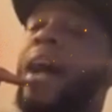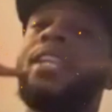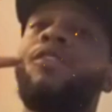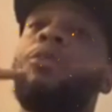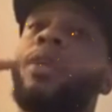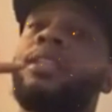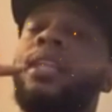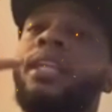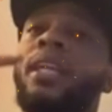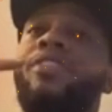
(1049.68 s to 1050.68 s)
I never wanted
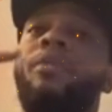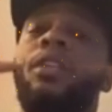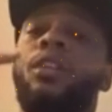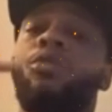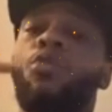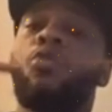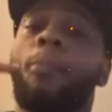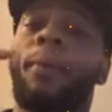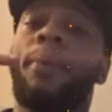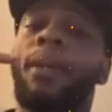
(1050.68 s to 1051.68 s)
to leave from under the roof
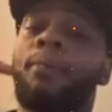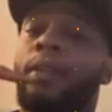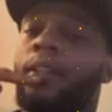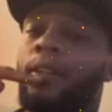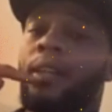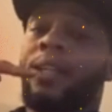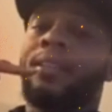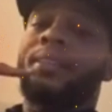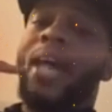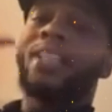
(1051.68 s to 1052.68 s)
of my baby.
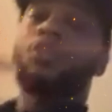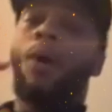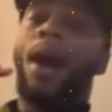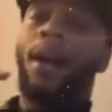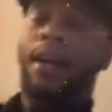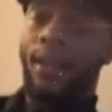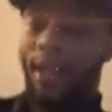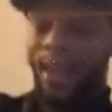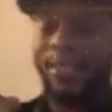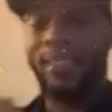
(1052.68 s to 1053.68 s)
That's why
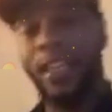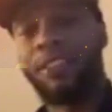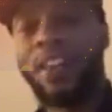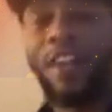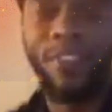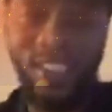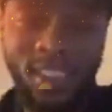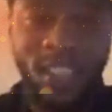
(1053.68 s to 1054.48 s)
I stayed around for